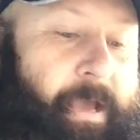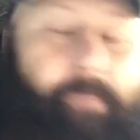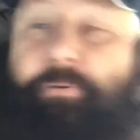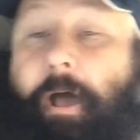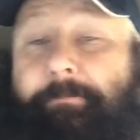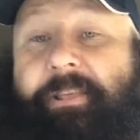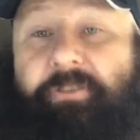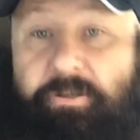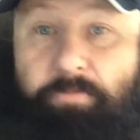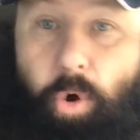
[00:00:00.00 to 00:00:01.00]
And probably
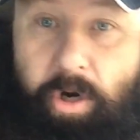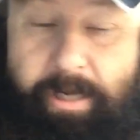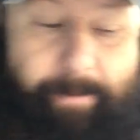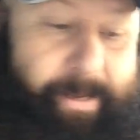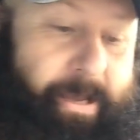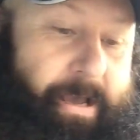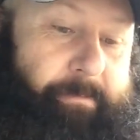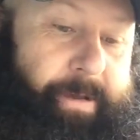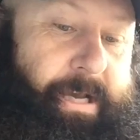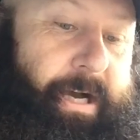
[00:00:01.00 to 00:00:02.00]
there's more coming
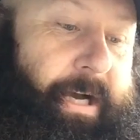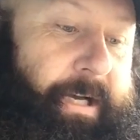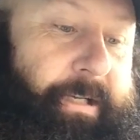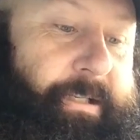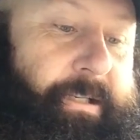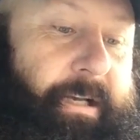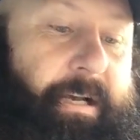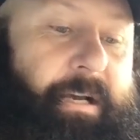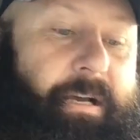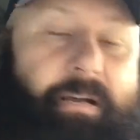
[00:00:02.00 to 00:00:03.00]
because
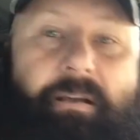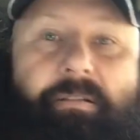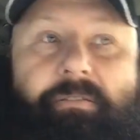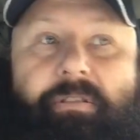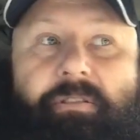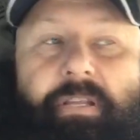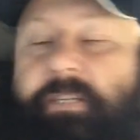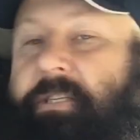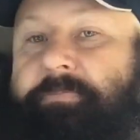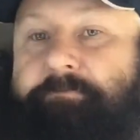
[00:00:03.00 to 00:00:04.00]

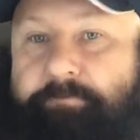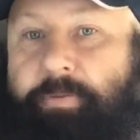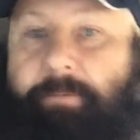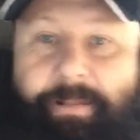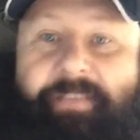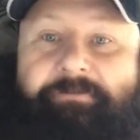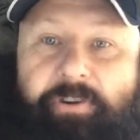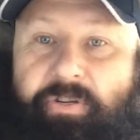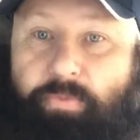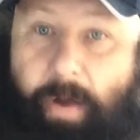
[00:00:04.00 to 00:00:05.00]
this is probably the
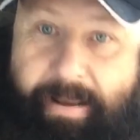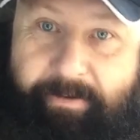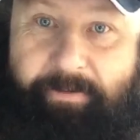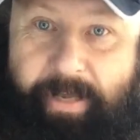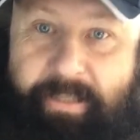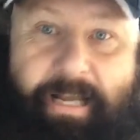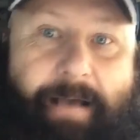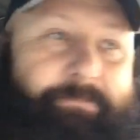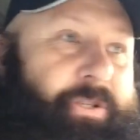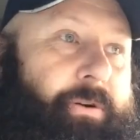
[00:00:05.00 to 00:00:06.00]
first wave of things to
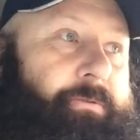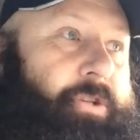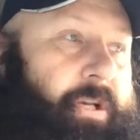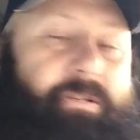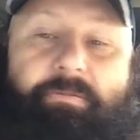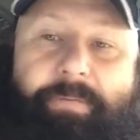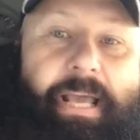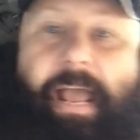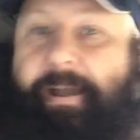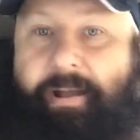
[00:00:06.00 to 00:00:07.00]
happen. So Justin will be
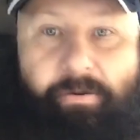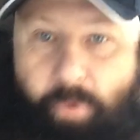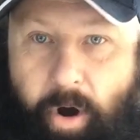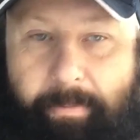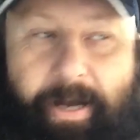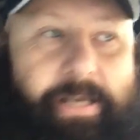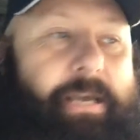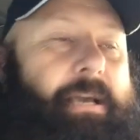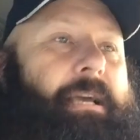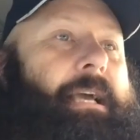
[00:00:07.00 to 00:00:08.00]
handing out more money.
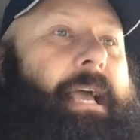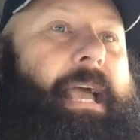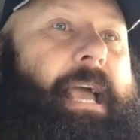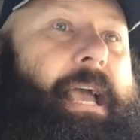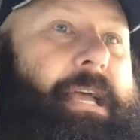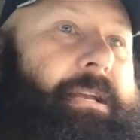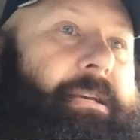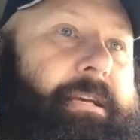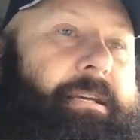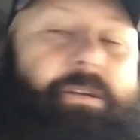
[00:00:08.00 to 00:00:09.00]
And,
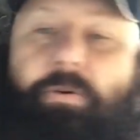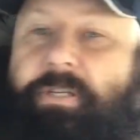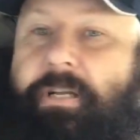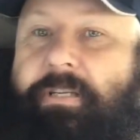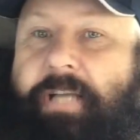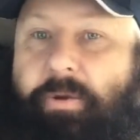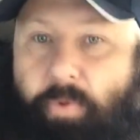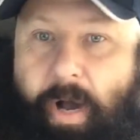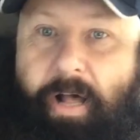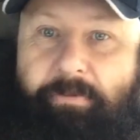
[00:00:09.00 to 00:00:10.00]
you know, it's going to take a
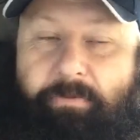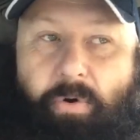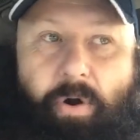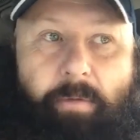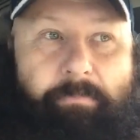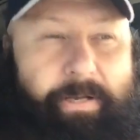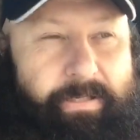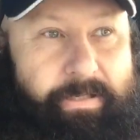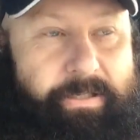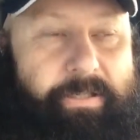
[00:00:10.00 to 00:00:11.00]
while for
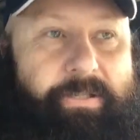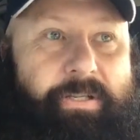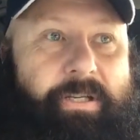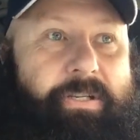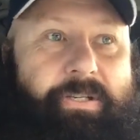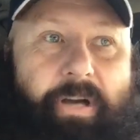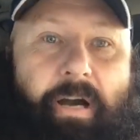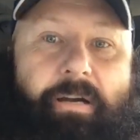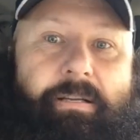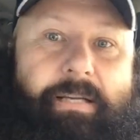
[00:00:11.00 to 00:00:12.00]
businesses to
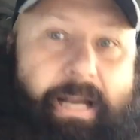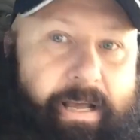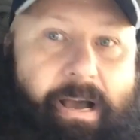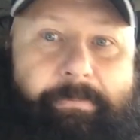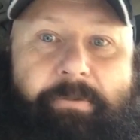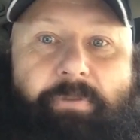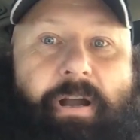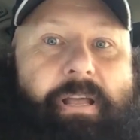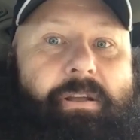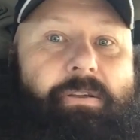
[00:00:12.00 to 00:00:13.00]
start getting up and
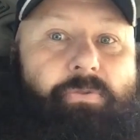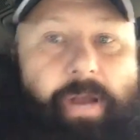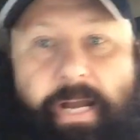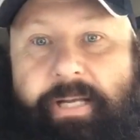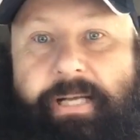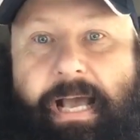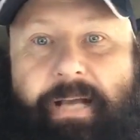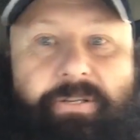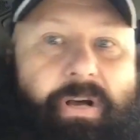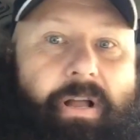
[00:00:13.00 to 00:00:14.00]
running, creating
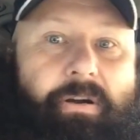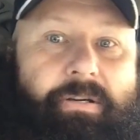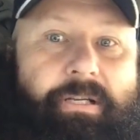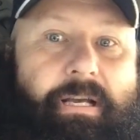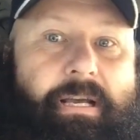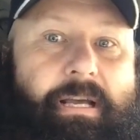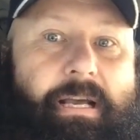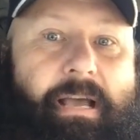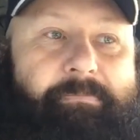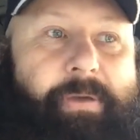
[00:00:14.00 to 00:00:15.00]
tax dollars,
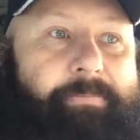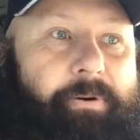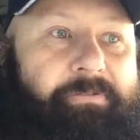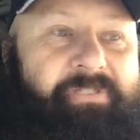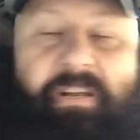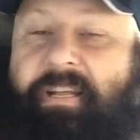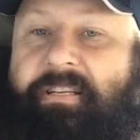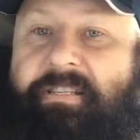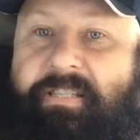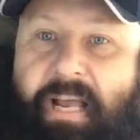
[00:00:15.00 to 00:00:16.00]
and people
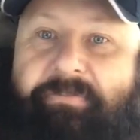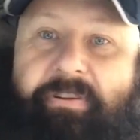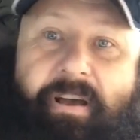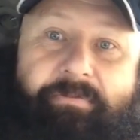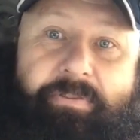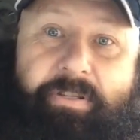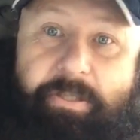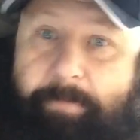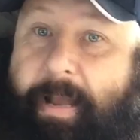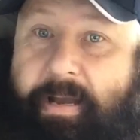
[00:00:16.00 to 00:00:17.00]
feeling safe enough to
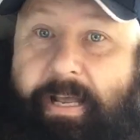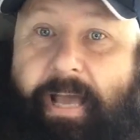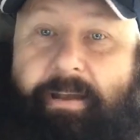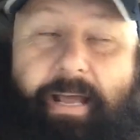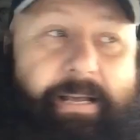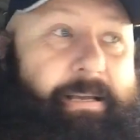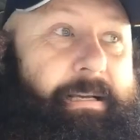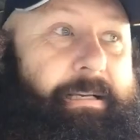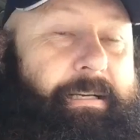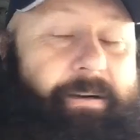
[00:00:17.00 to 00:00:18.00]
spend again. Like,
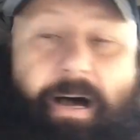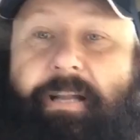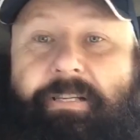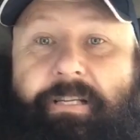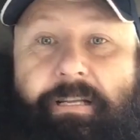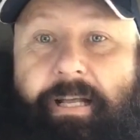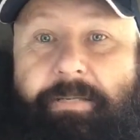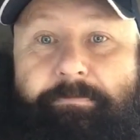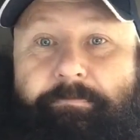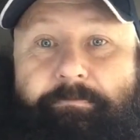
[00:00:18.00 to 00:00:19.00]
honestly,
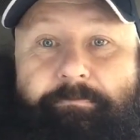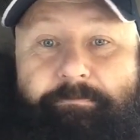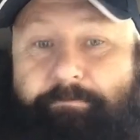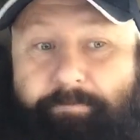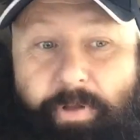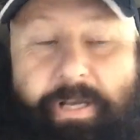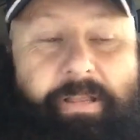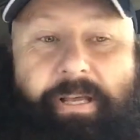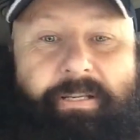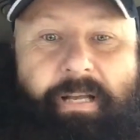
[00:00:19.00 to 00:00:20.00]
let's look at things.